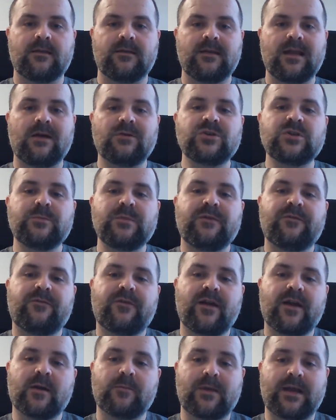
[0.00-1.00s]
Now, to be
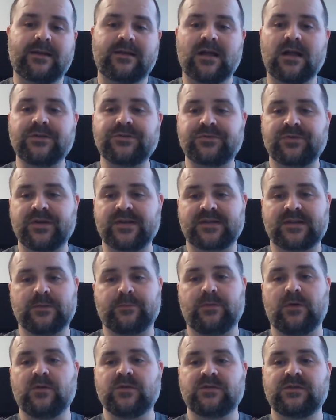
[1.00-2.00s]
fair, my country is
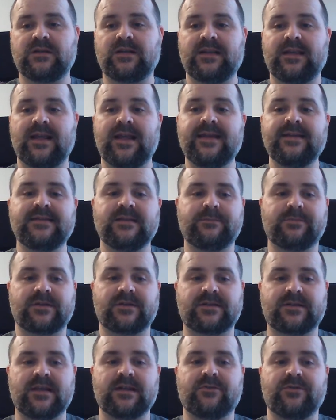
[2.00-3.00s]
supposedly
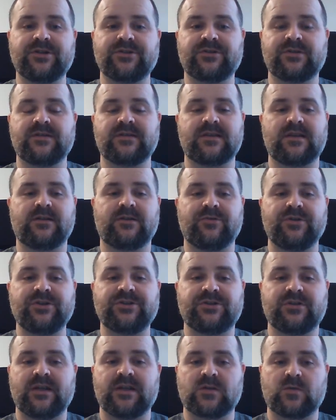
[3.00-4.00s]
80%
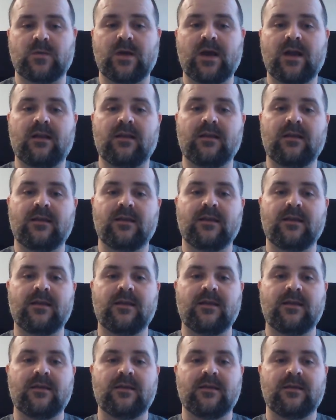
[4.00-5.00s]
Christian as well.
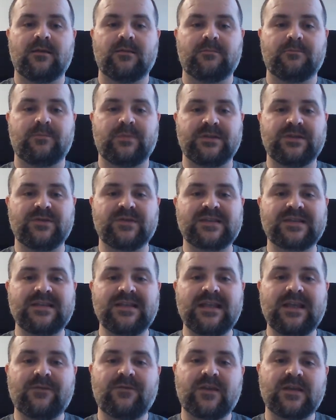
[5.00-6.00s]
But you
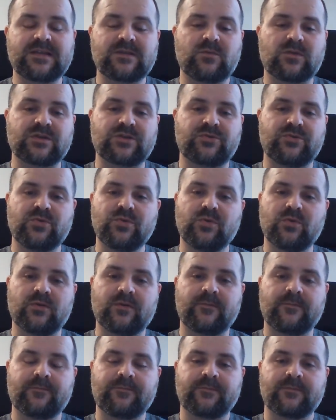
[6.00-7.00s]
see, if this was true,
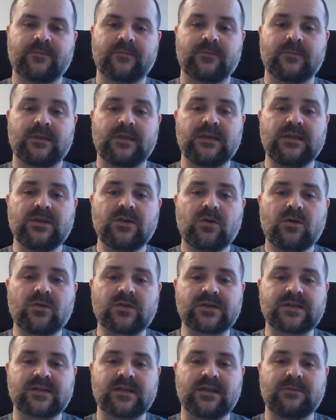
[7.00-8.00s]

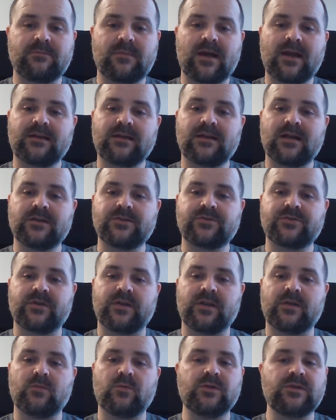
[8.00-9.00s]
yours and my
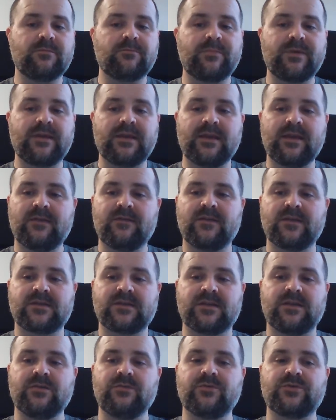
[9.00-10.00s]
country wouldn't be in this
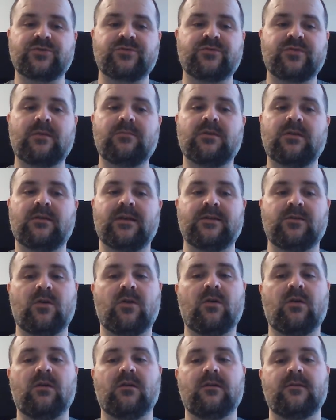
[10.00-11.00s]
huge trouble at
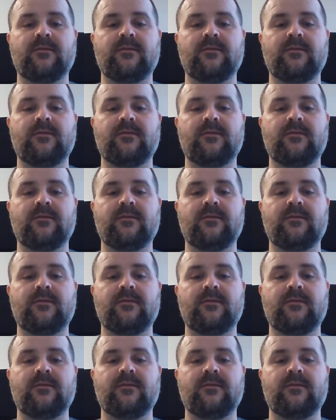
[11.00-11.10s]
all.